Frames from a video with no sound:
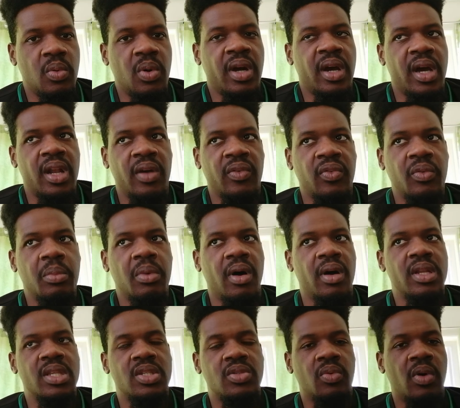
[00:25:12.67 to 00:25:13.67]
What kind of
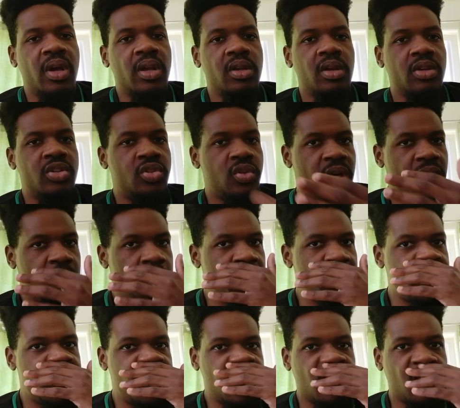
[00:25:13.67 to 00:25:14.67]
football is why you're trying to
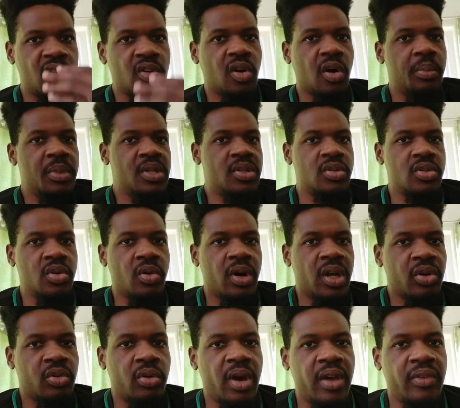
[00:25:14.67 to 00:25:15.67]
be the second coming to you
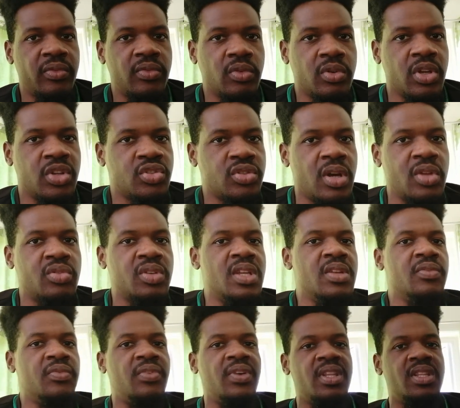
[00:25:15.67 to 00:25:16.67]
and cry for no? You're trying
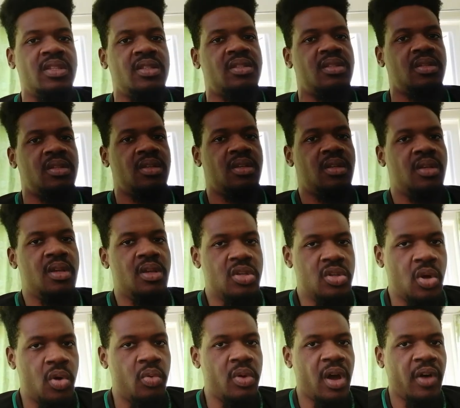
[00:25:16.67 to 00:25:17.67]
to invent
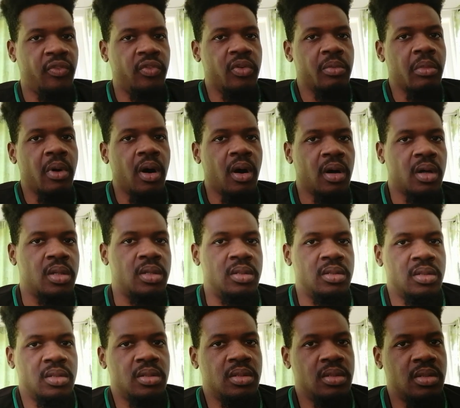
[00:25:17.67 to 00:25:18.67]
your way of
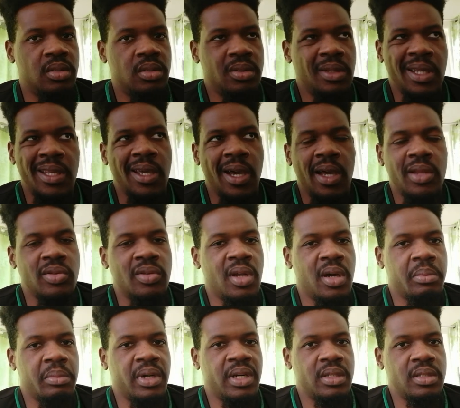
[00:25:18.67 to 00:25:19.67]
football. They can't do
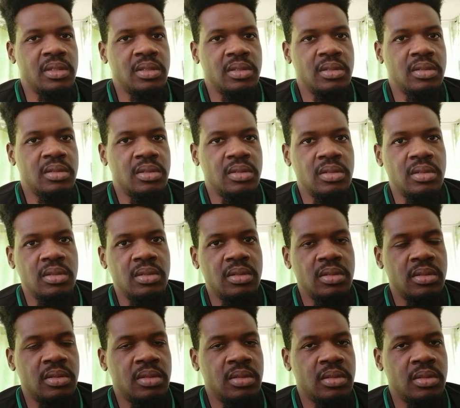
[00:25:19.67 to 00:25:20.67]
that, man.
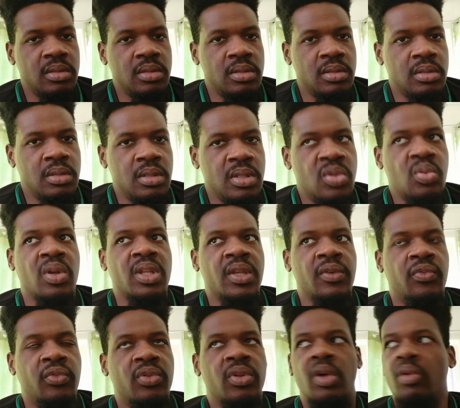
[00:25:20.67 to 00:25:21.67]
So
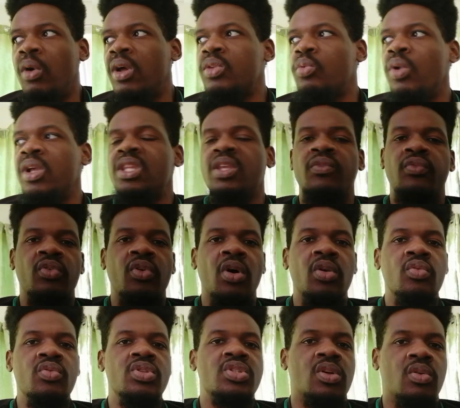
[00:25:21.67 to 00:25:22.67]
what if they what, what if you
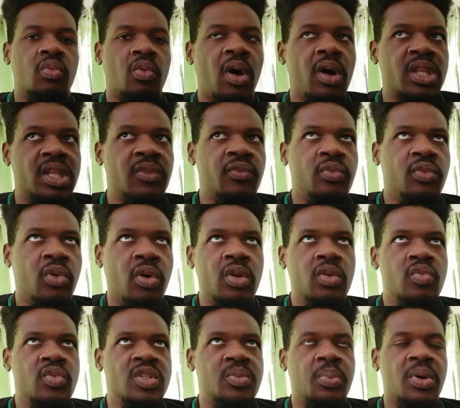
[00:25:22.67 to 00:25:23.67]
go lose what if you go
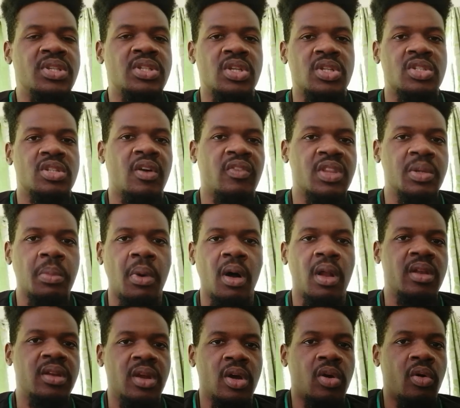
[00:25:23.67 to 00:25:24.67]
lose possession of the
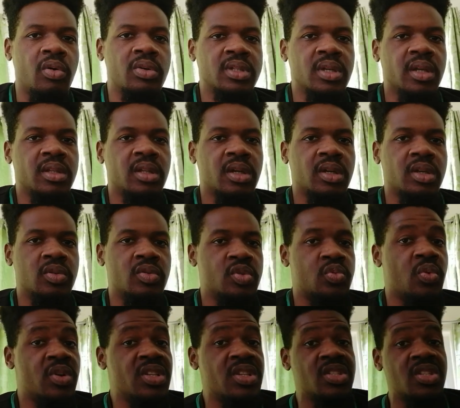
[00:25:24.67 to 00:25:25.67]
ball and your counter attacking
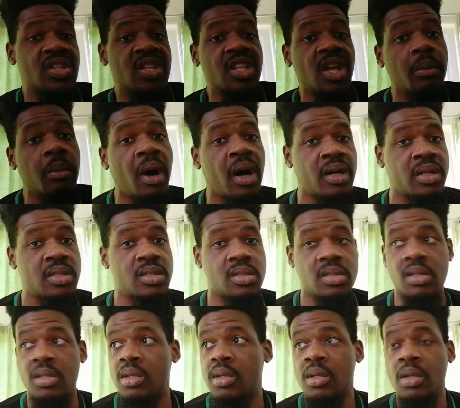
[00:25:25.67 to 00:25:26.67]
us? Where's the centre
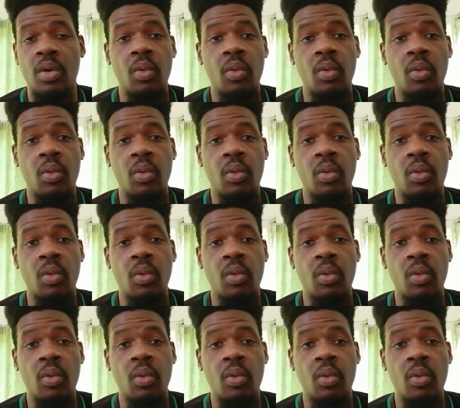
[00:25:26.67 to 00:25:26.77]
box?